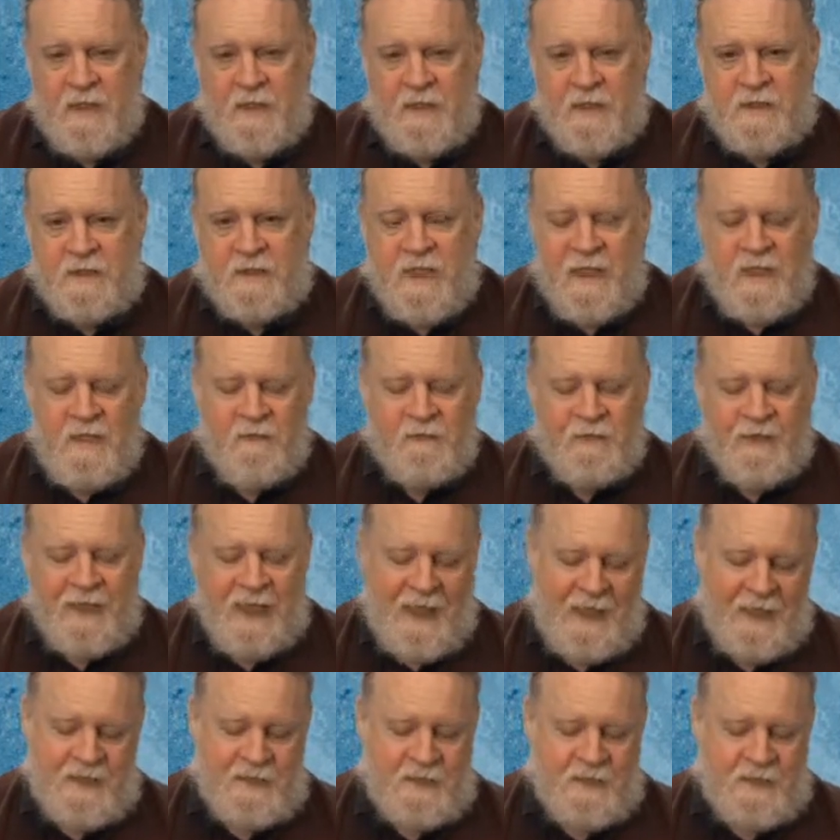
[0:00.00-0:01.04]
The state of
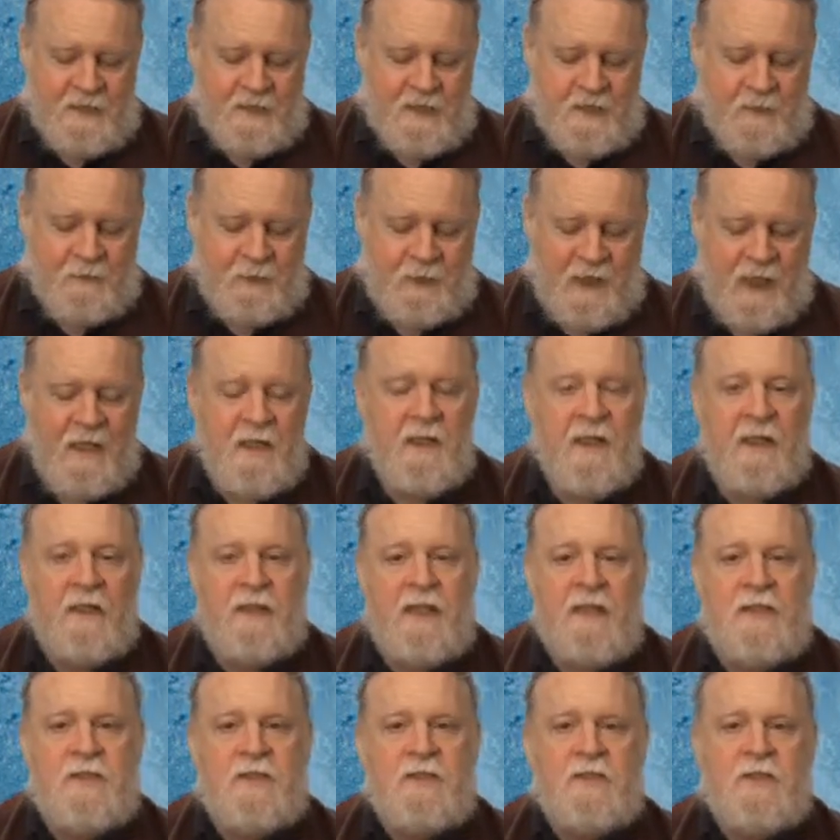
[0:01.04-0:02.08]
Kansas is planning on
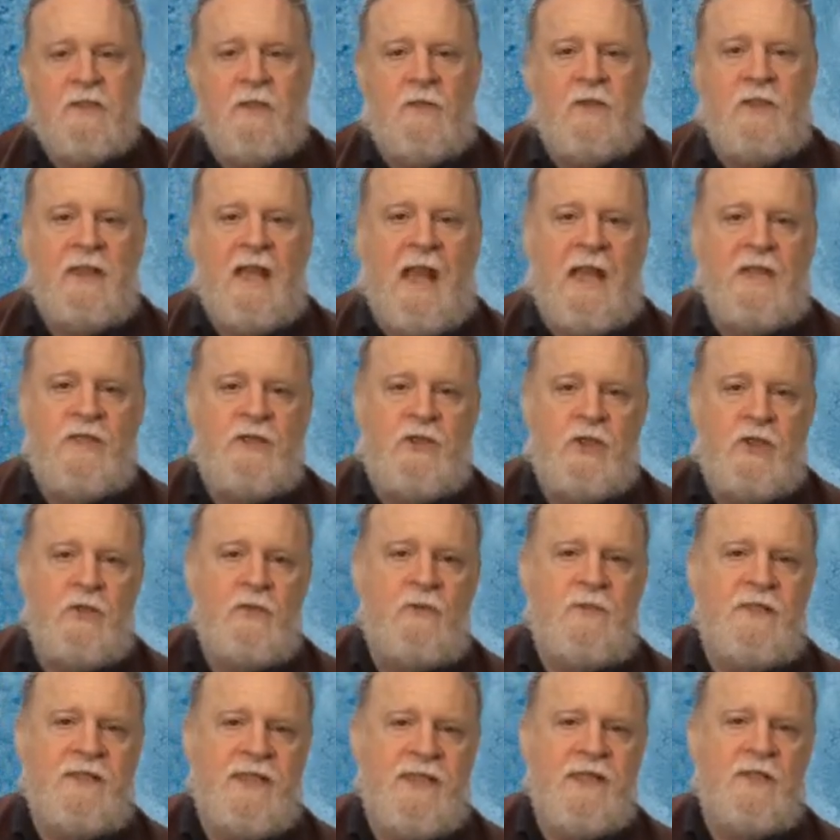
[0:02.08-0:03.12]
instituting a
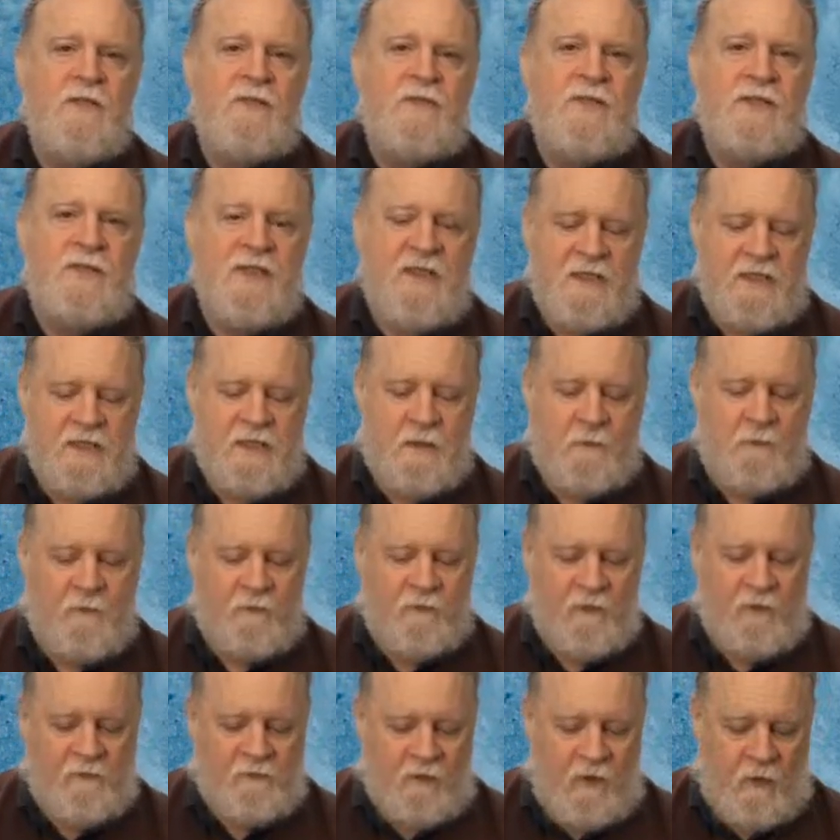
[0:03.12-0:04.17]
two-tier system
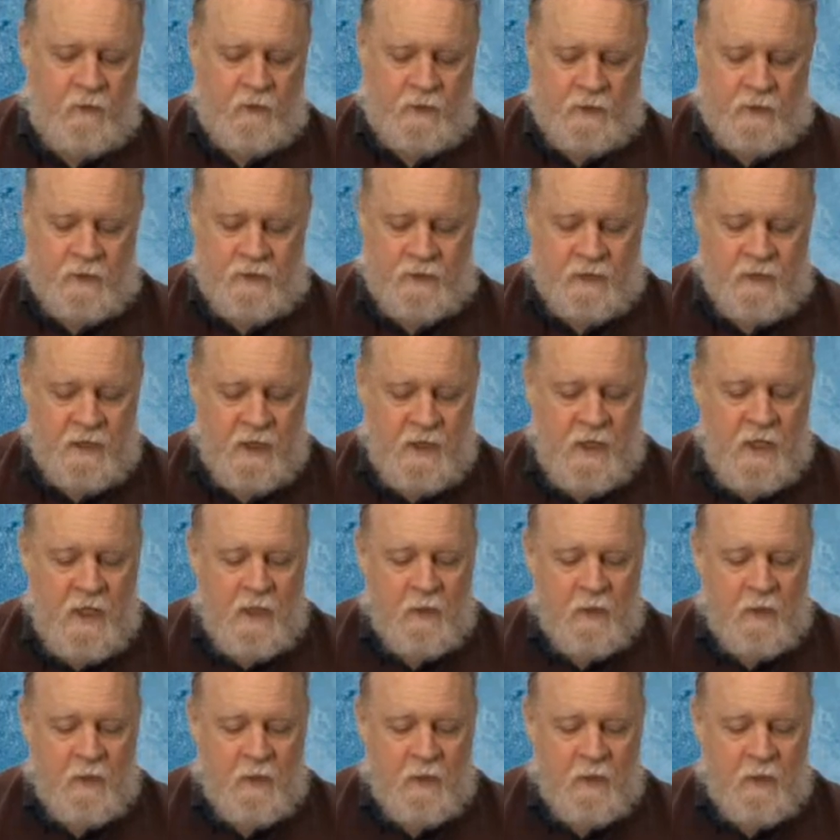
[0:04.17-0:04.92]
for voters,